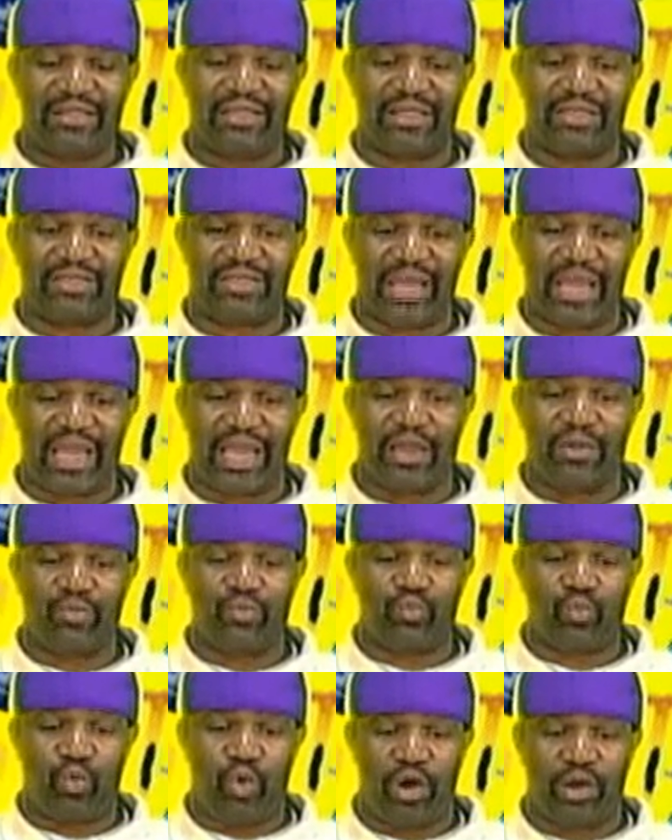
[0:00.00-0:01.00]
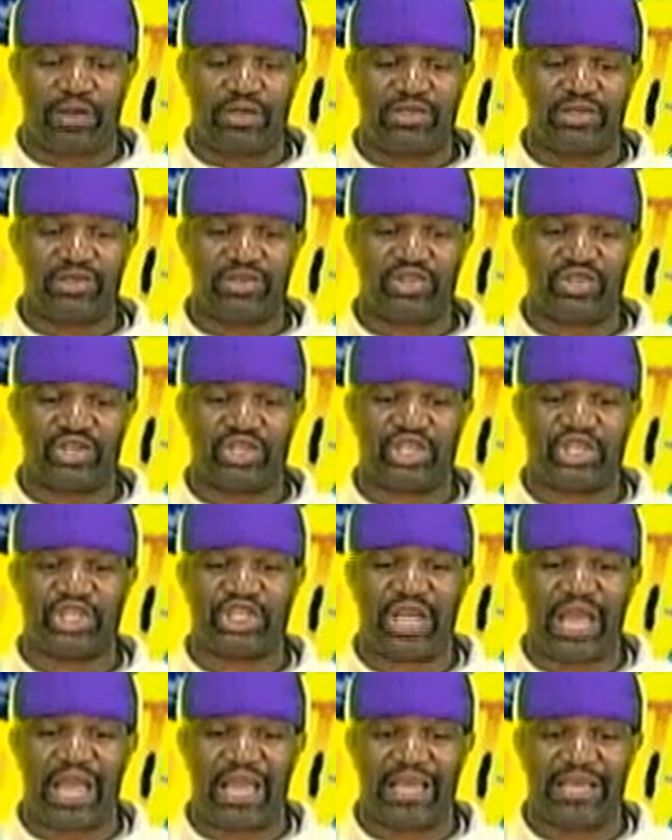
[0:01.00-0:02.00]
that they want to
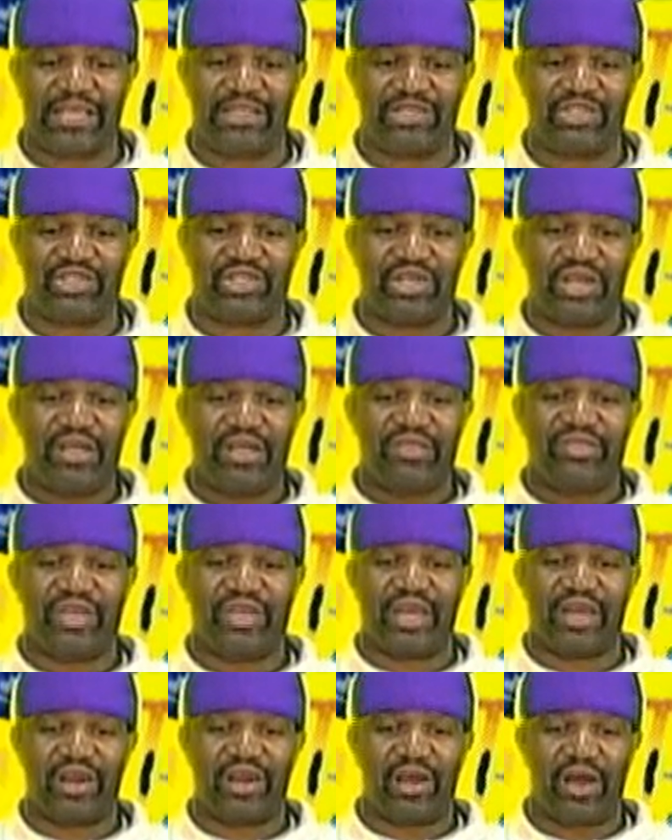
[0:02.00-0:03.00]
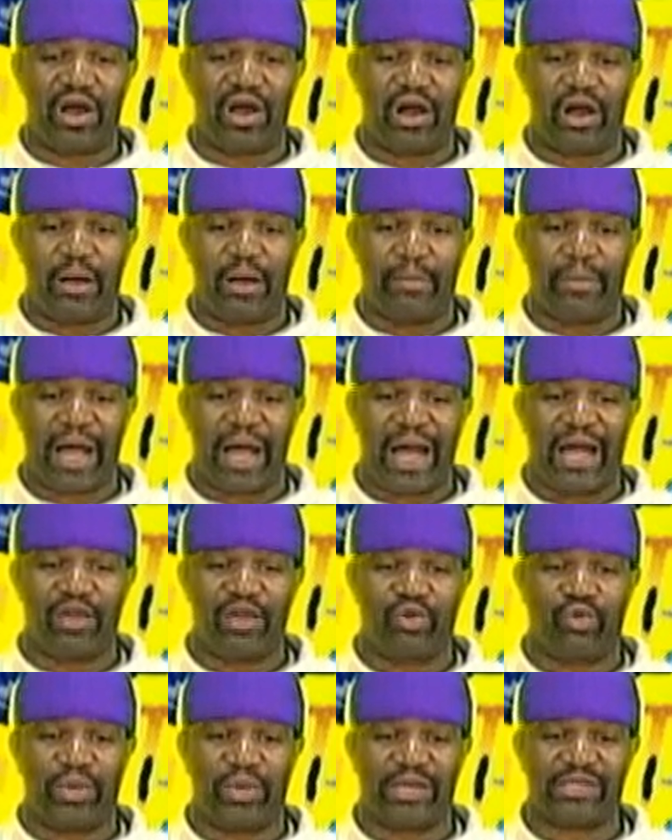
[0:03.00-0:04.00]
change their
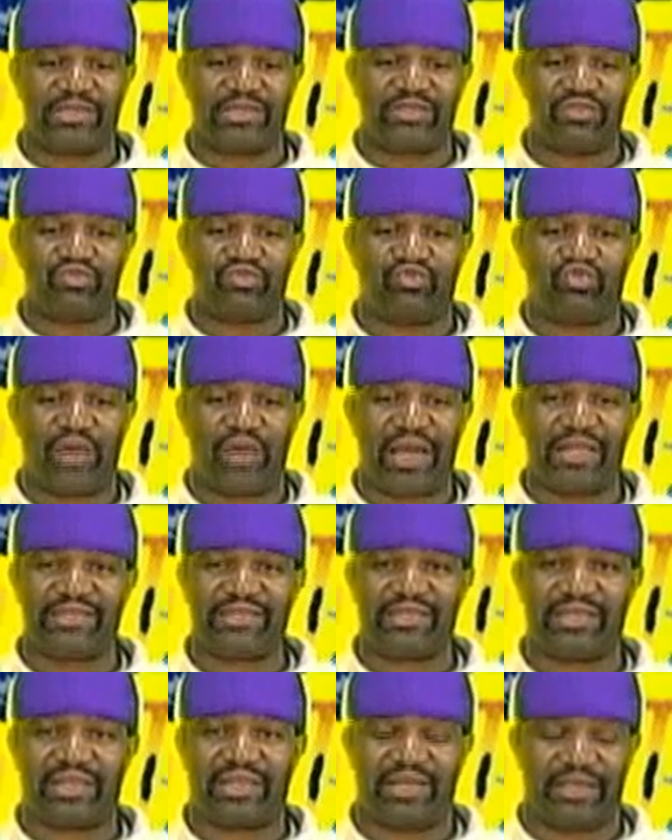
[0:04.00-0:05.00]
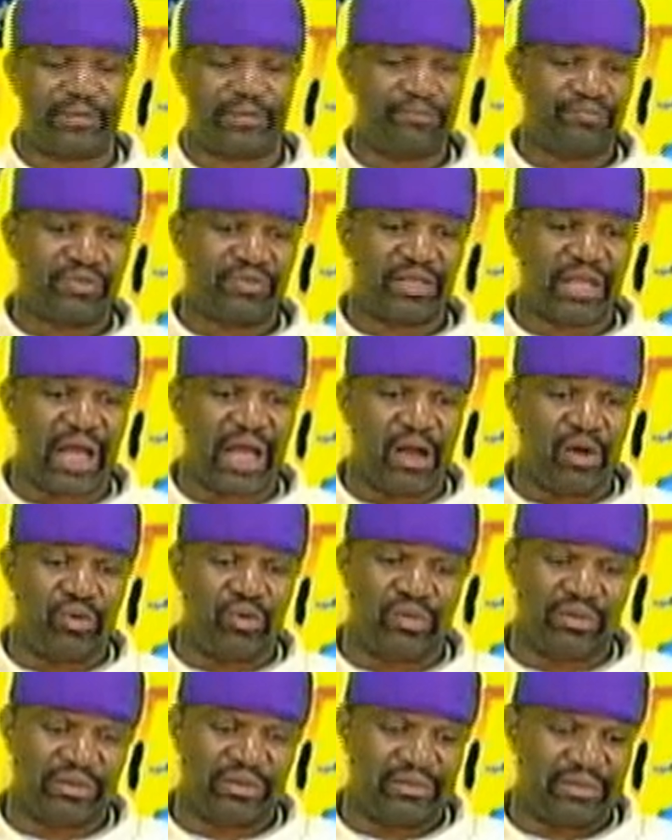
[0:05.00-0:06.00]
iOS drastically.
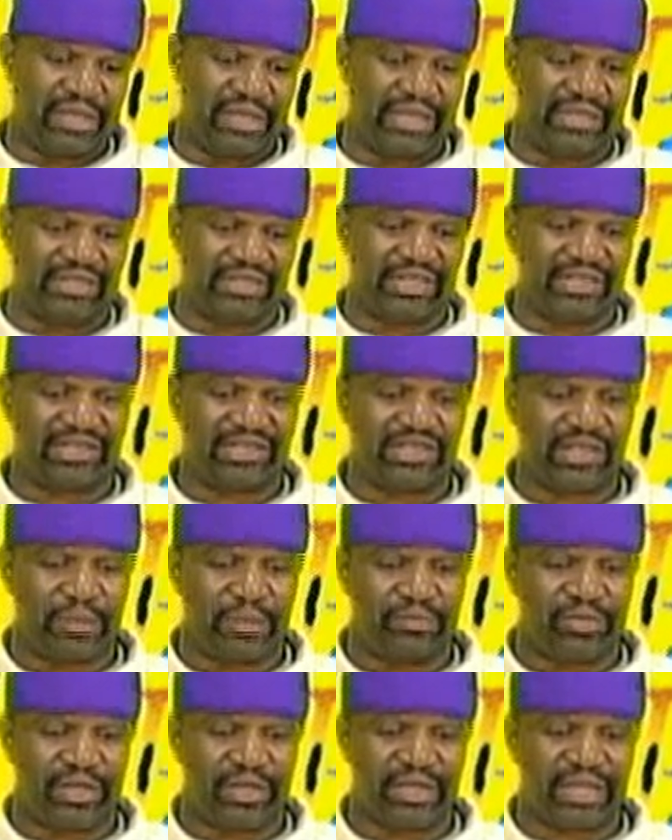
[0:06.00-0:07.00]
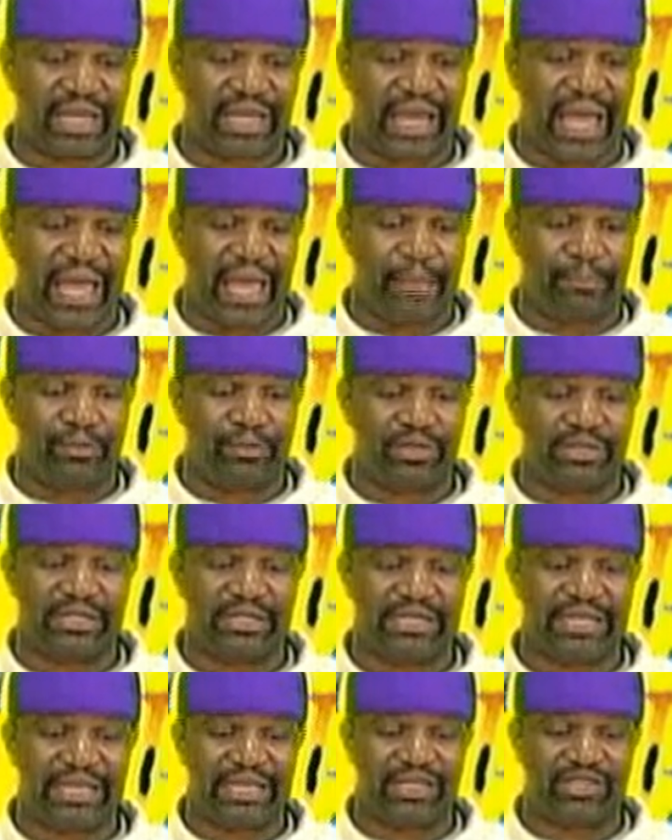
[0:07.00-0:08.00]
Now, is this something that Apple
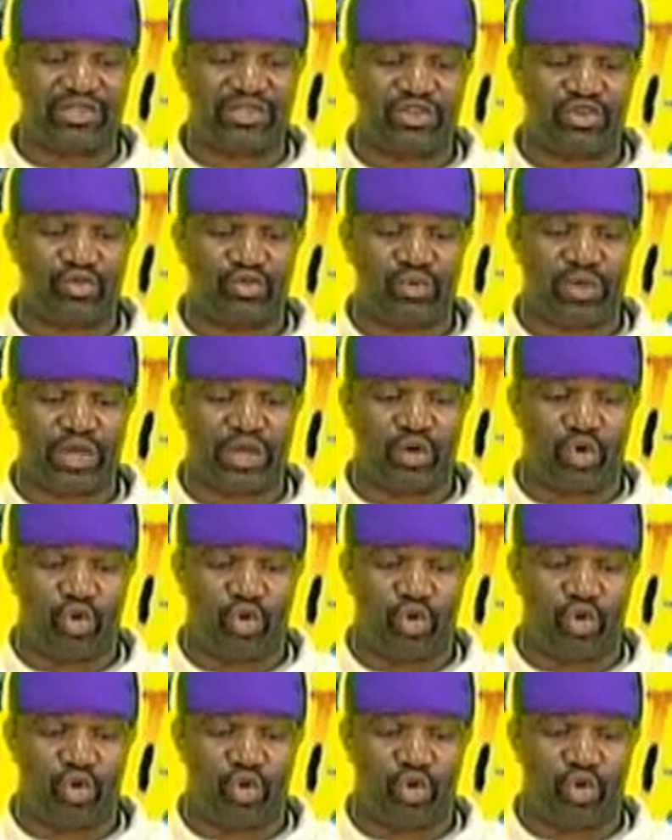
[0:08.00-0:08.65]
needs to do in